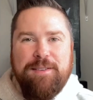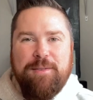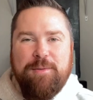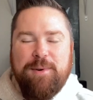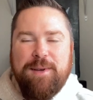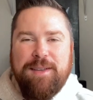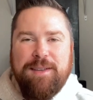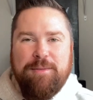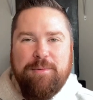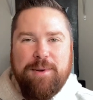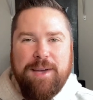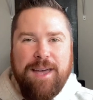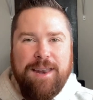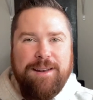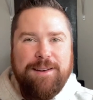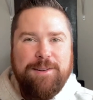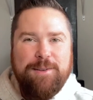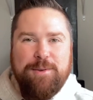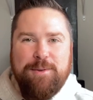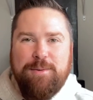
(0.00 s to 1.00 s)
we we got
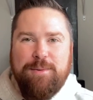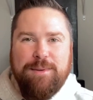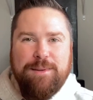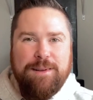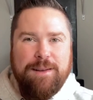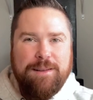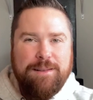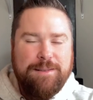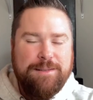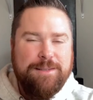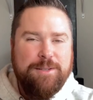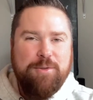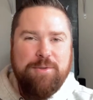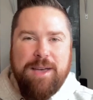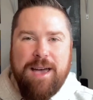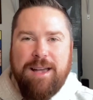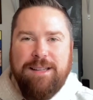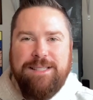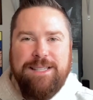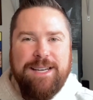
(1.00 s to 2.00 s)
a new uh,
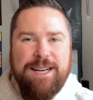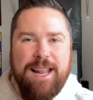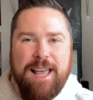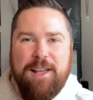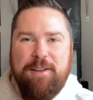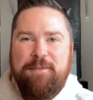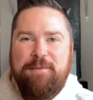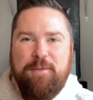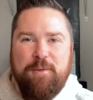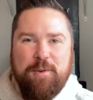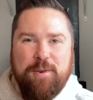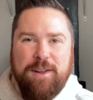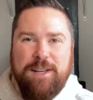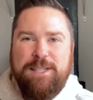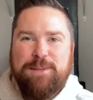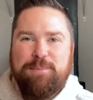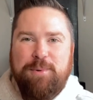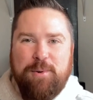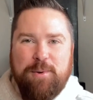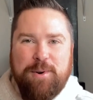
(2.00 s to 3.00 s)
2008 Ford
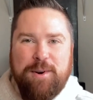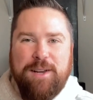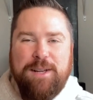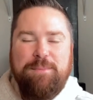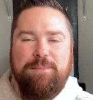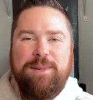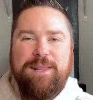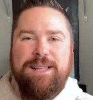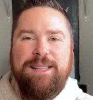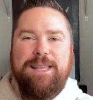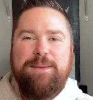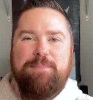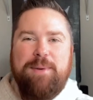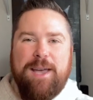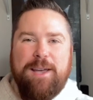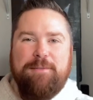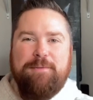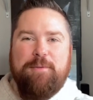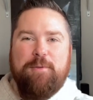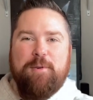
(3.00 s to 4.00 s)
Explorer, completely
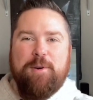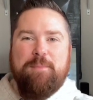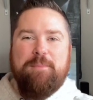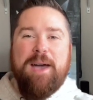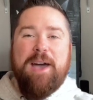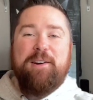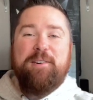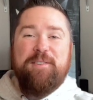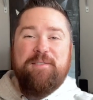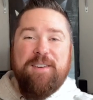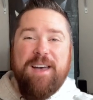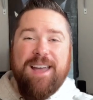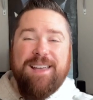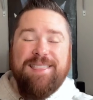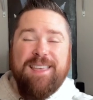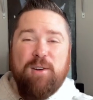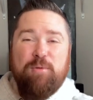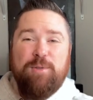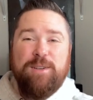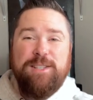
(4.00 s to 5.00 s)
paid for. Matter of
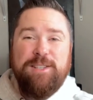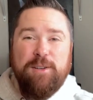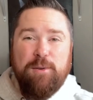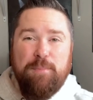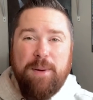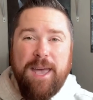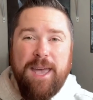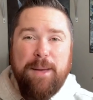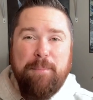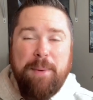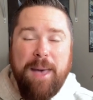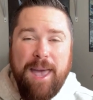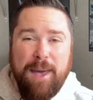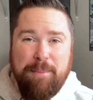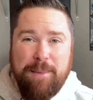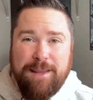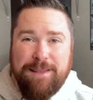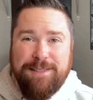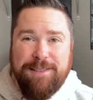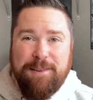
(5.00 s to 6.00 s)
fact, they were still paying
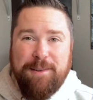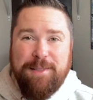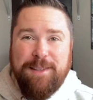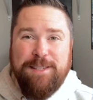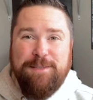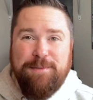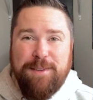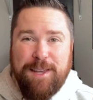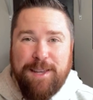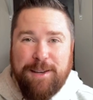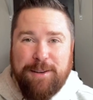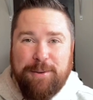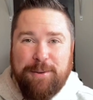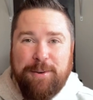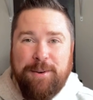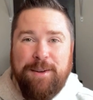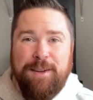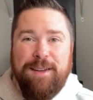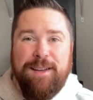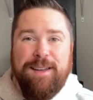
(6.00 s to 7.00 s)
payments on this
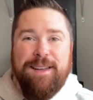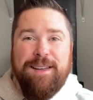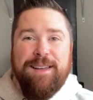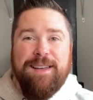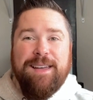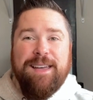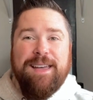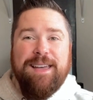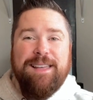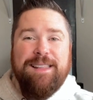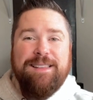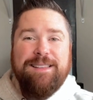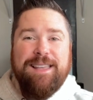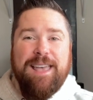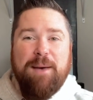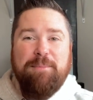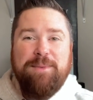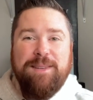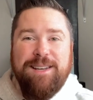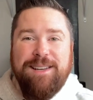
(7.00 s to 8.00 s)
vehicle, and
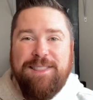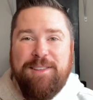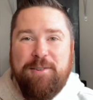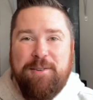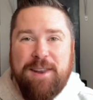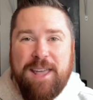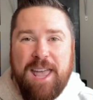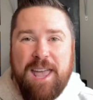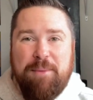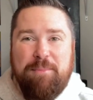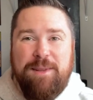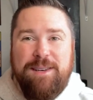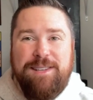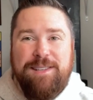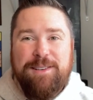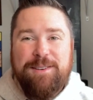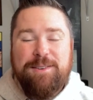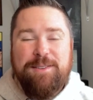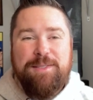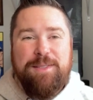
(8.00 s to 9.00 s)
kept it in their name
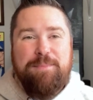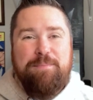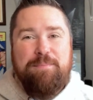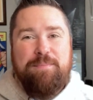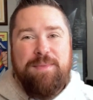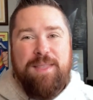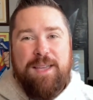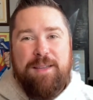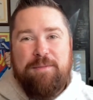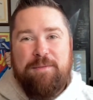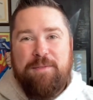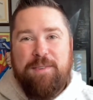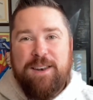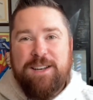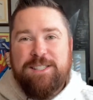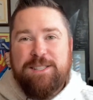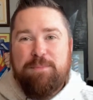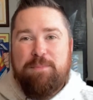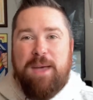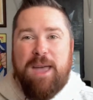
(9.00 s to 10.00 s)
until the they
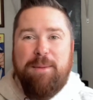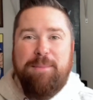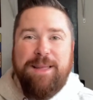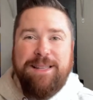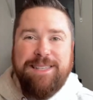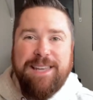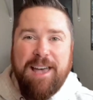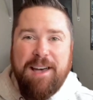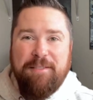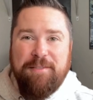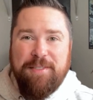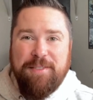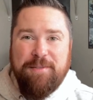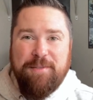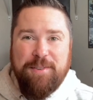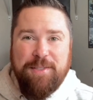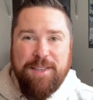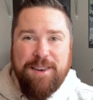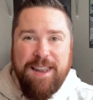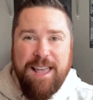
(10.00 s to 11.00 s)
finished the payments out
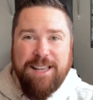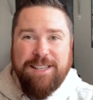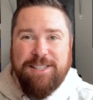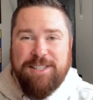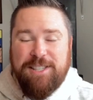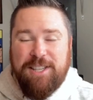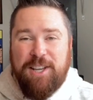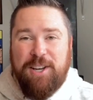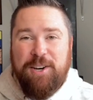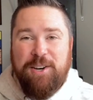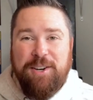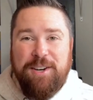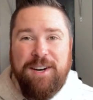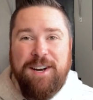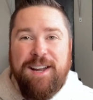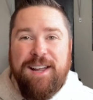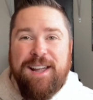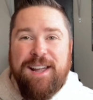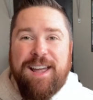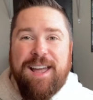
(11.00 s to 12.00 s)
for the next year,
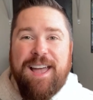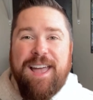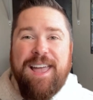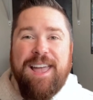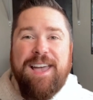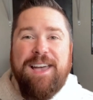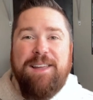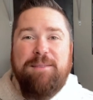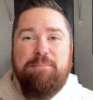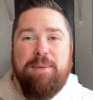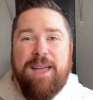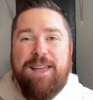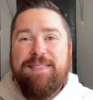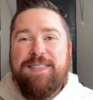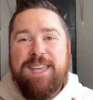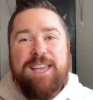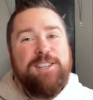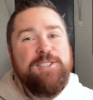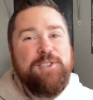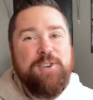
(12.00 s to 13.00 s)
and paid
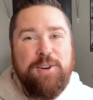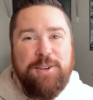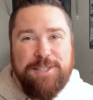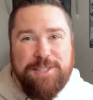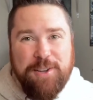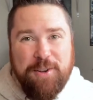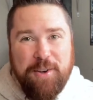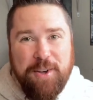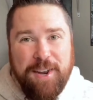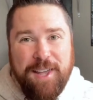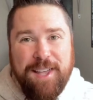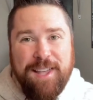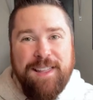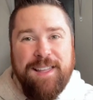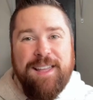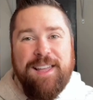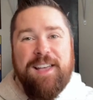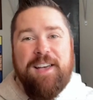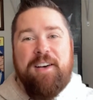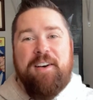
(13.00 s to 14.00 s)
the insurance on it.
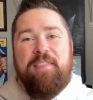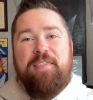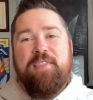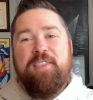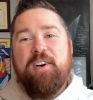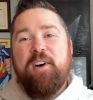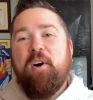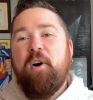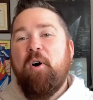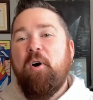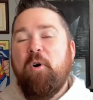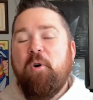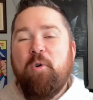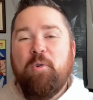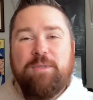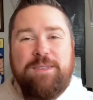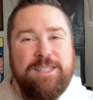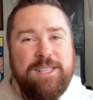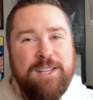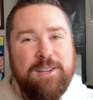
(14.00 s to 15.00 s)
The
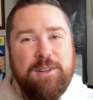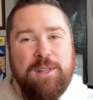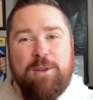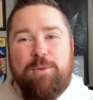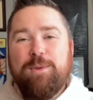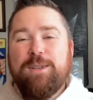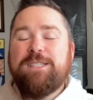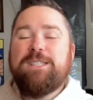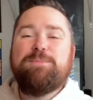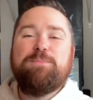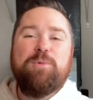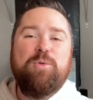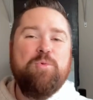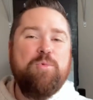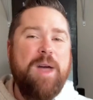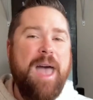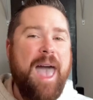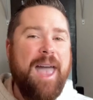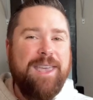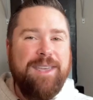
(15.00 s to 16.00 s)
whole deal. It was
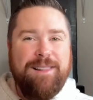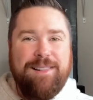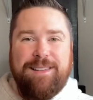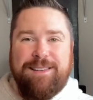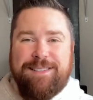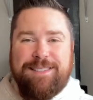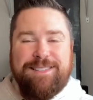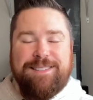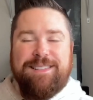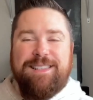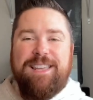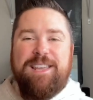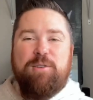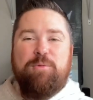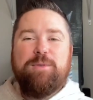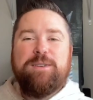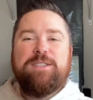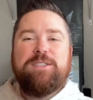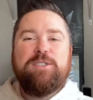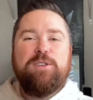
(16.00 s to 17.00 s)
miraculous.
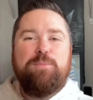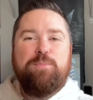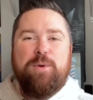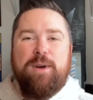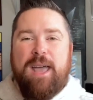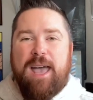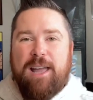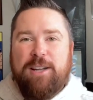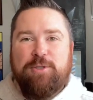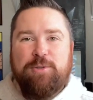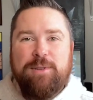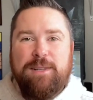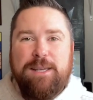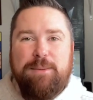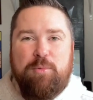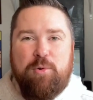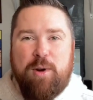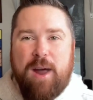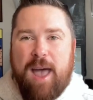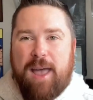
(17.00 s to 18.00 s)
It was
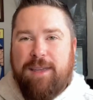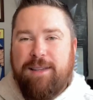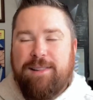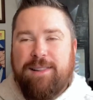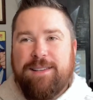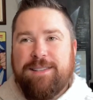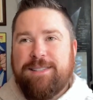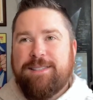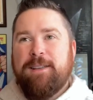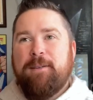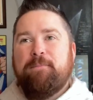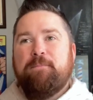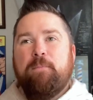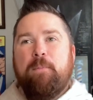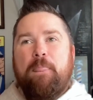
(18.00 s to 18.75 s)
supernaturally miraculous.